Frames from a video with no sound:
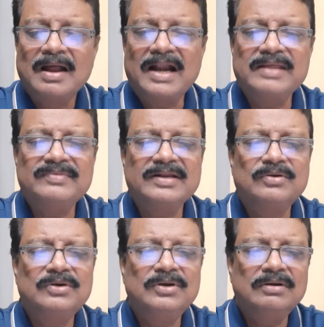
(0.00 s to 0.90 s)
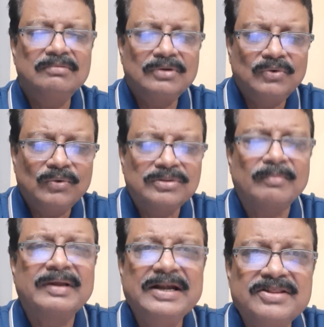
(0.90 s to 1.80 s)
And if they do
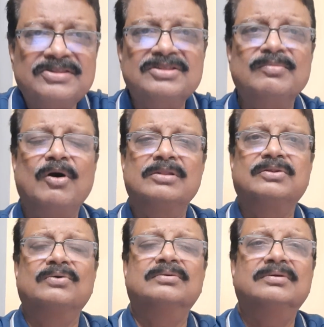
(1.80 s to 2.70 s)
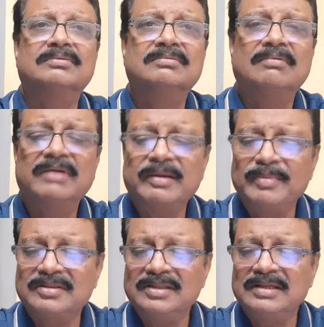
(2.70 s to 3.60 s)
some criticism also, let
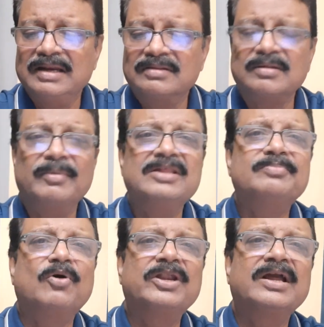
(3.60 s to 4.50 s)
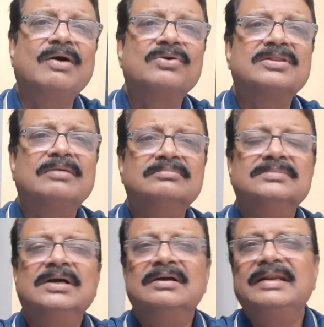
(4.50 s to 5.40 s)
me see, somebody is pointing out
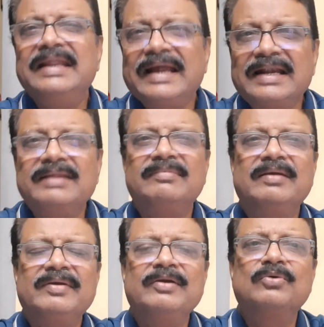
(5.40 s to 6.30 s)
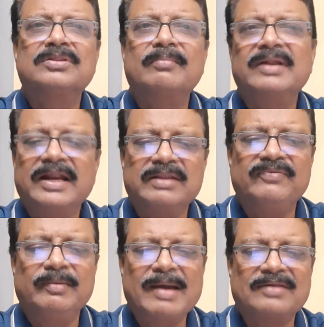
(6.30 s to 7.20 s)
some negative, giving you some negative
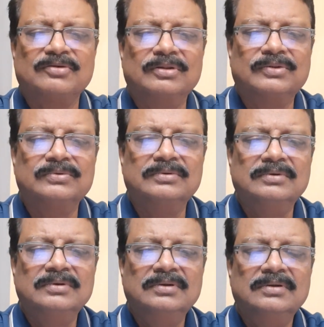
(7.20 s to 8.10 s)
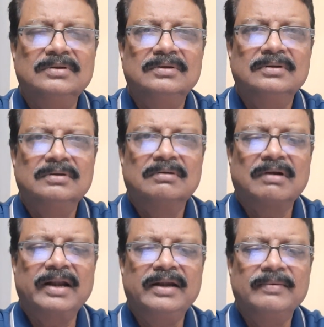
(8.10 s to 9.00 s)
feedbacks also,
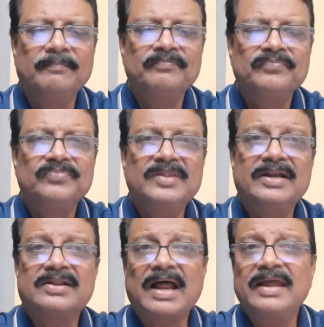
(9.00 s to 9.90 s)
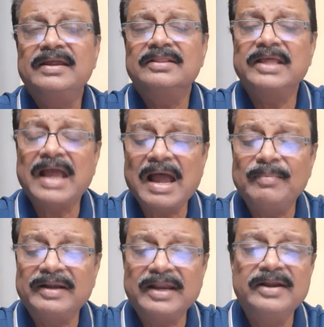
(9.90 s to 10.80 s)
right? They have
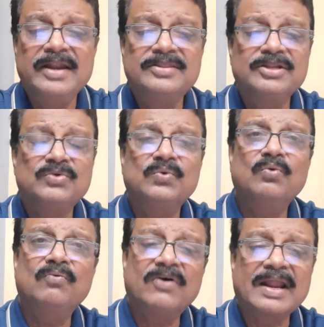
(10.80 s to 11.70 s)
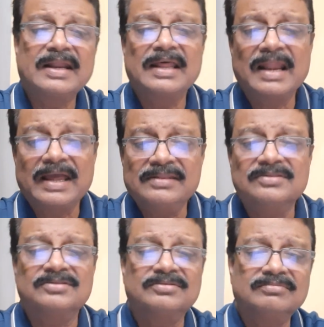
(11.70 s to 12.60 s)
a tendency to
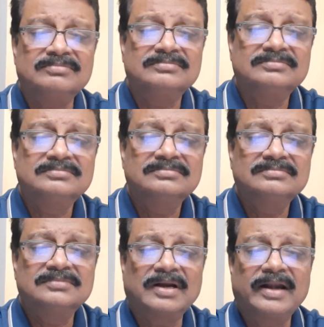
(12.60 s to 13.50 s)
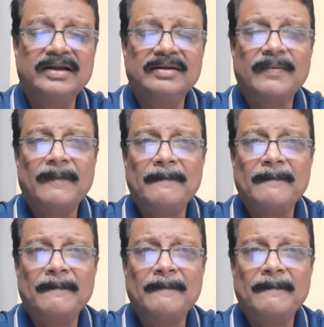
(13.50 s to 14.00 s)
overanalyze, right?